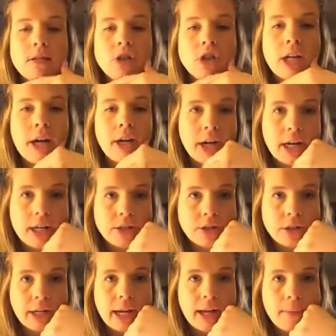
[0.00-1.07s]
share your
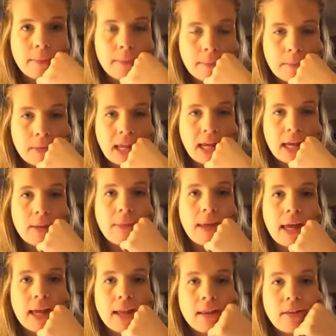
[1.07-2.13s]
Instagram name
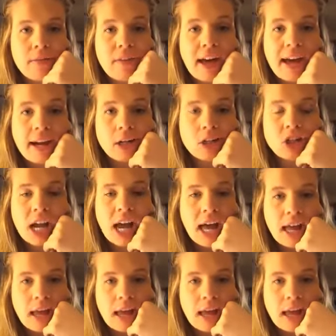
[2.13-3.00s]
in the fire chat